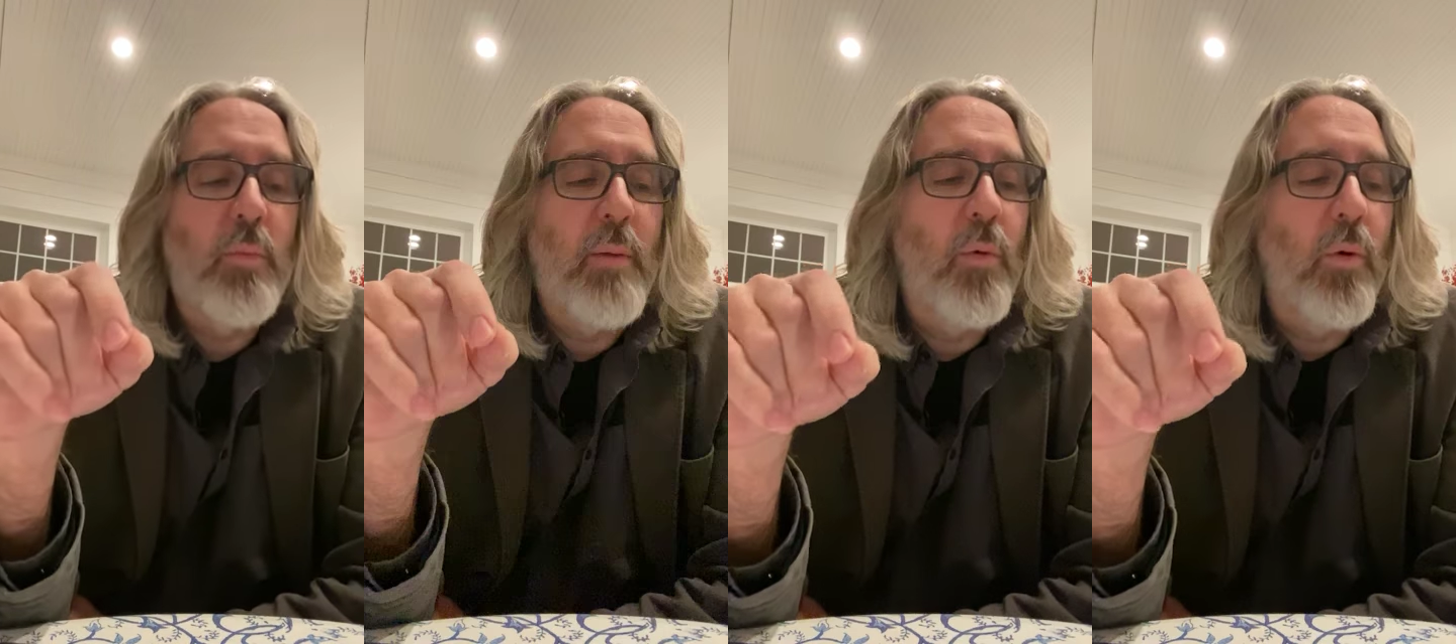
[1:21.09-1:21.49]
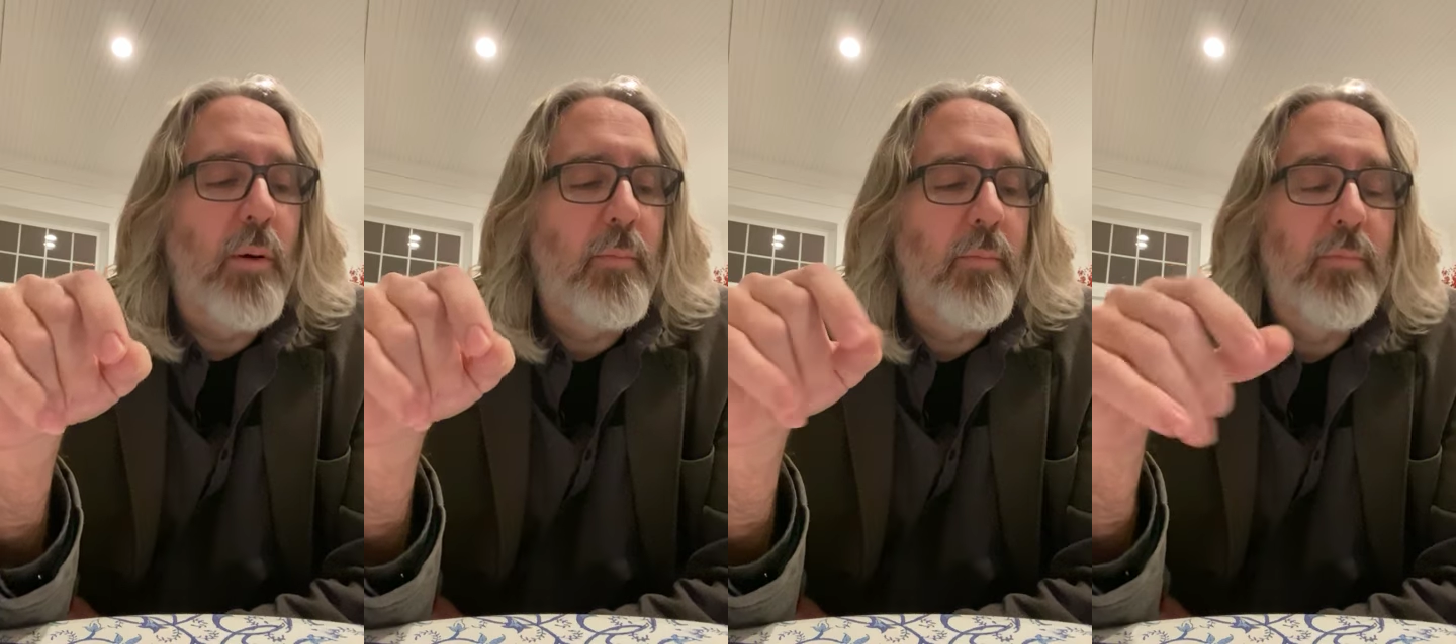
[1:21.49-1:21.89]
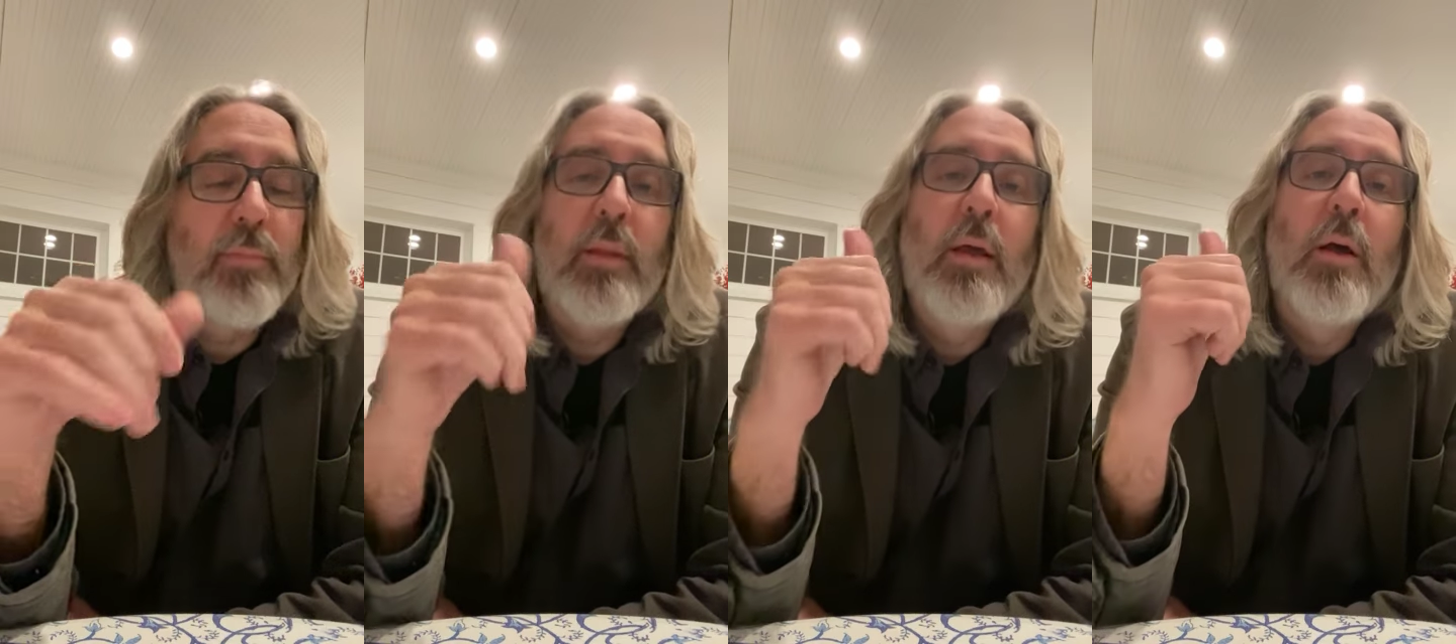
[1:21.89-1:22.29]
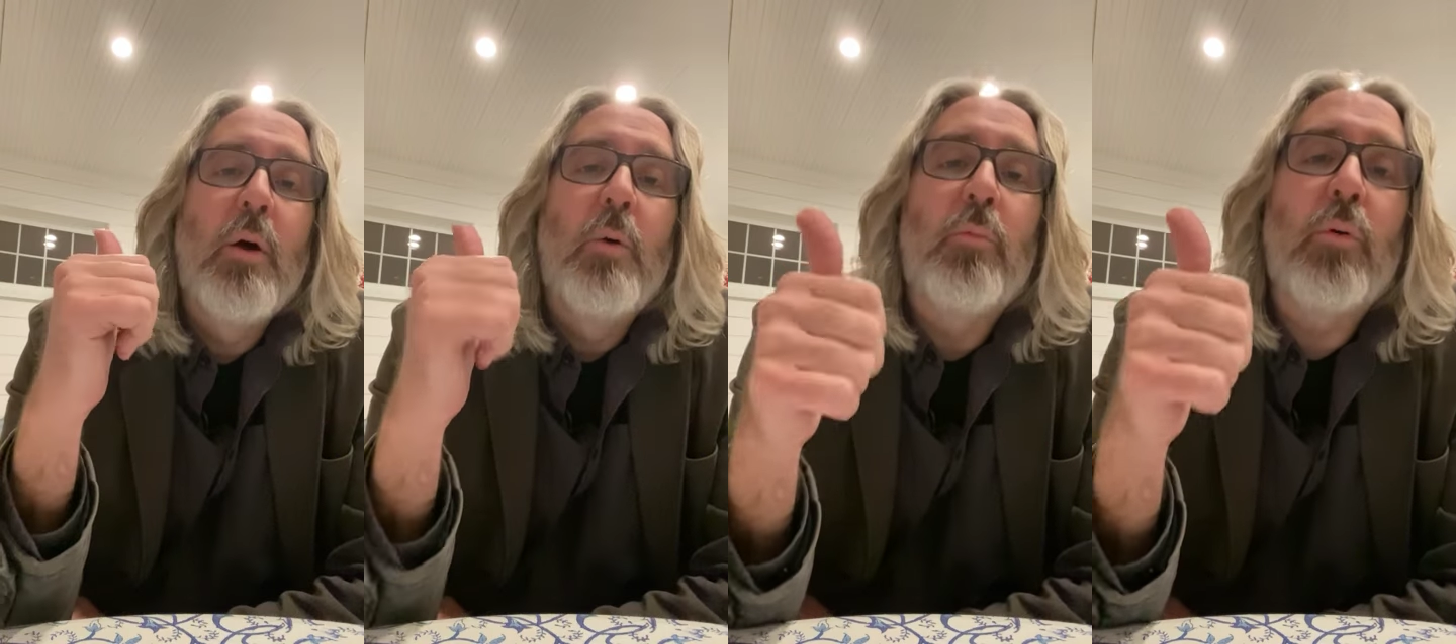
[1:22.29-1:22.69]
bit more.
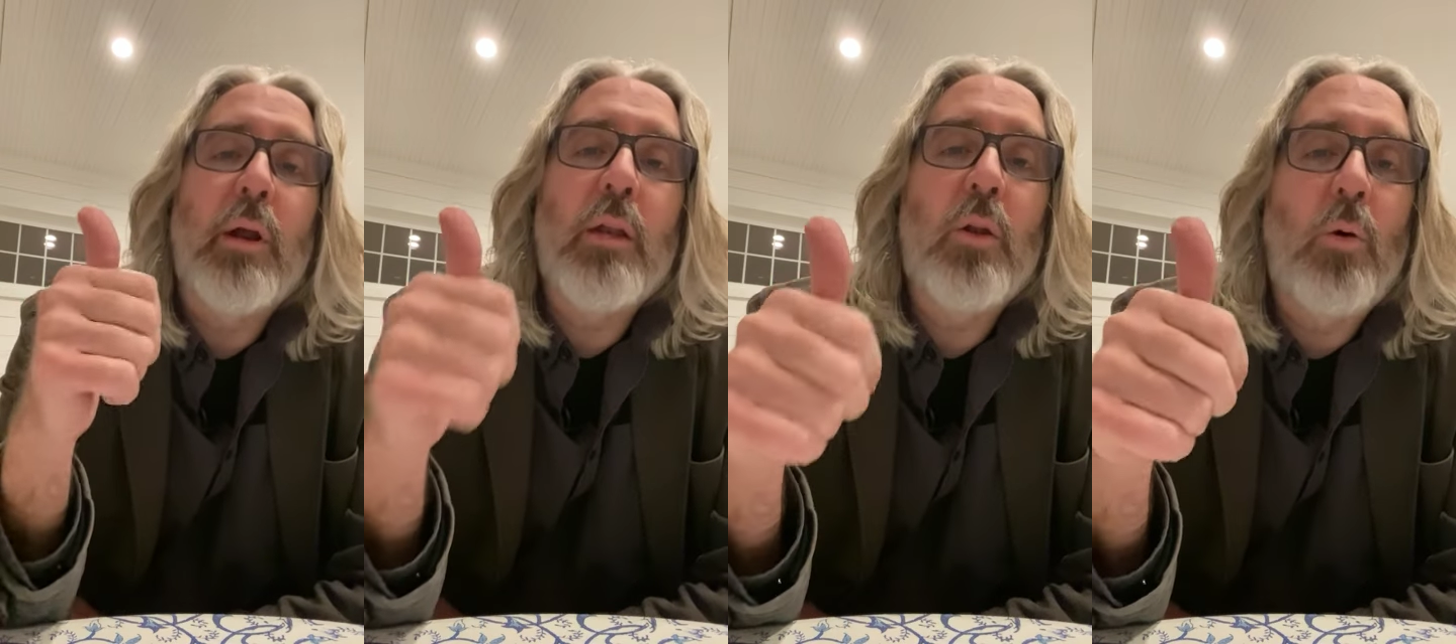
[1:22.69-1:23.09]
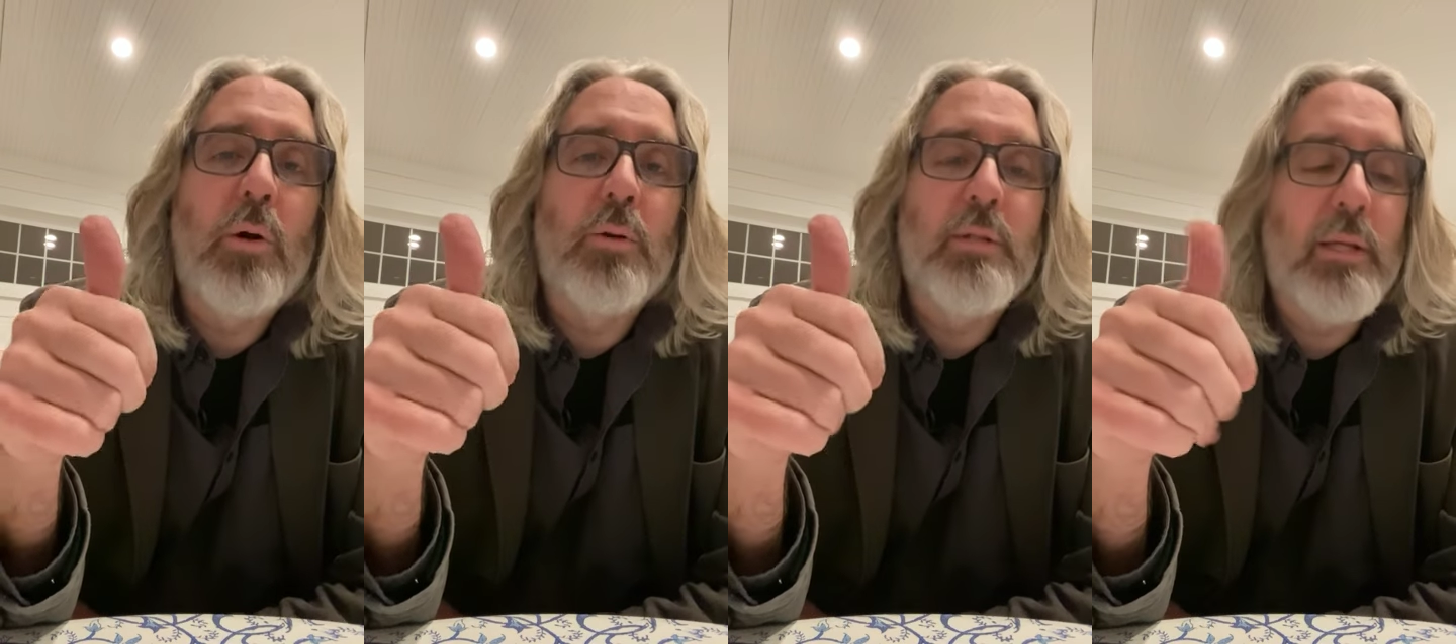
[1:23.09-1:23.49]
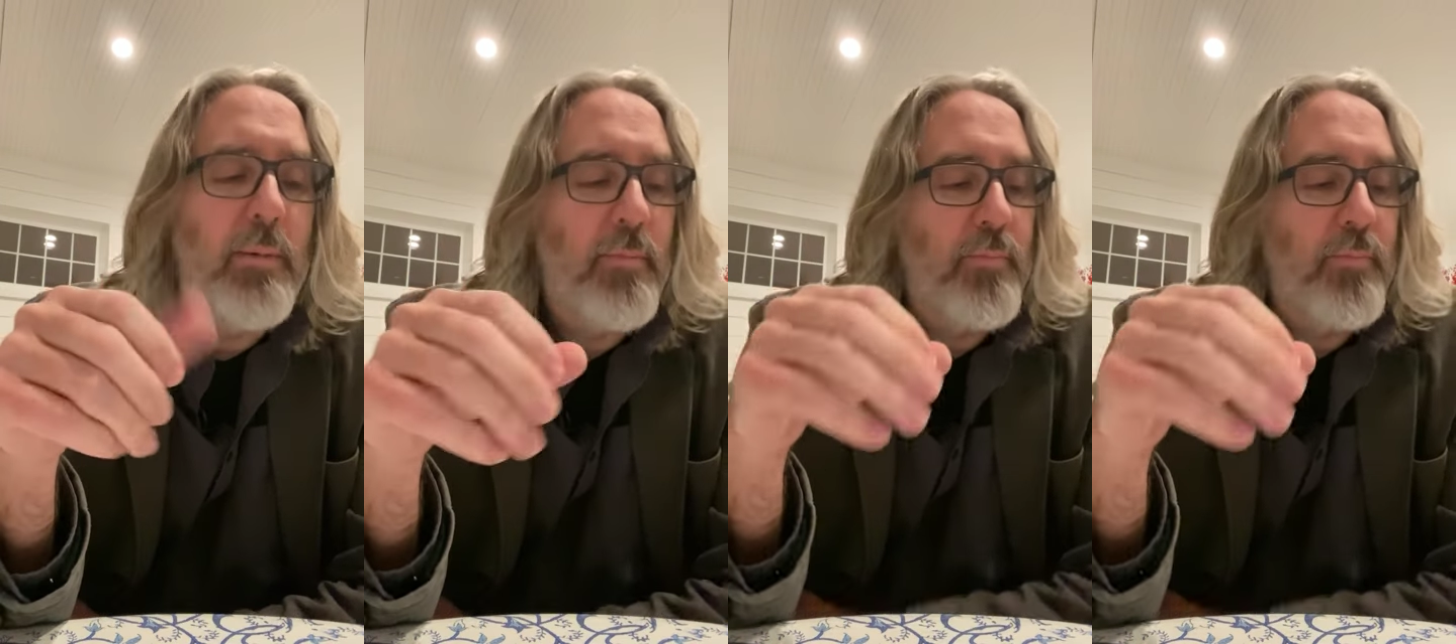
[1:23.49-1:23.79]
Brand loyalty.